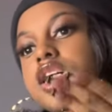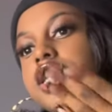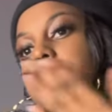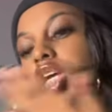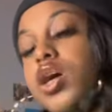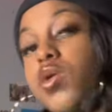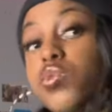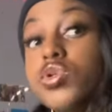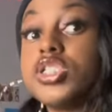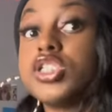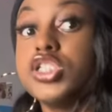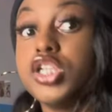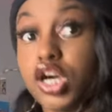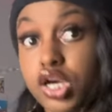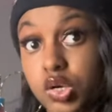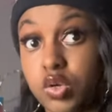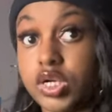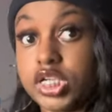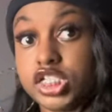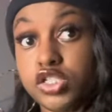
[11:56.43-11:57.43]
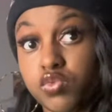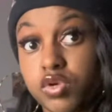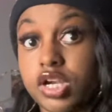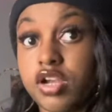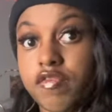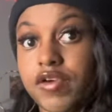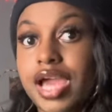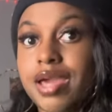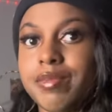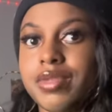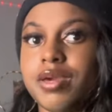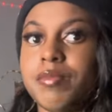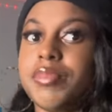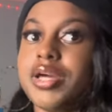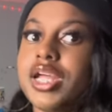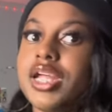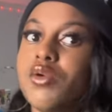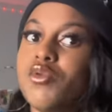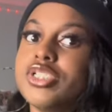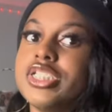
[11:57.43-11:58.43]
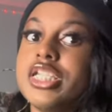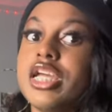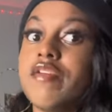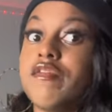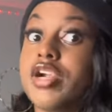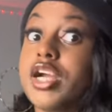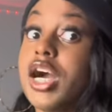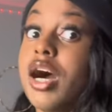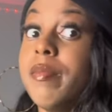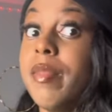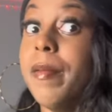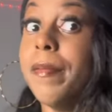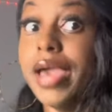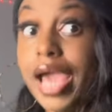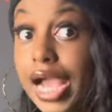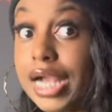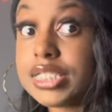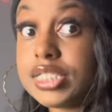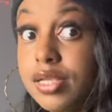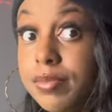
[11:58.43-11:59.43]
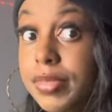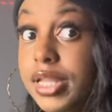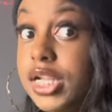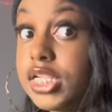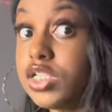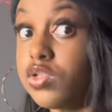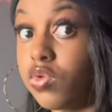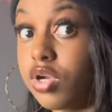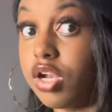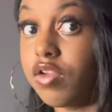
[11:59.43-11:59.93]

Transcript: it was known that she wanted to fight me, but it was never coming back to me that she wanted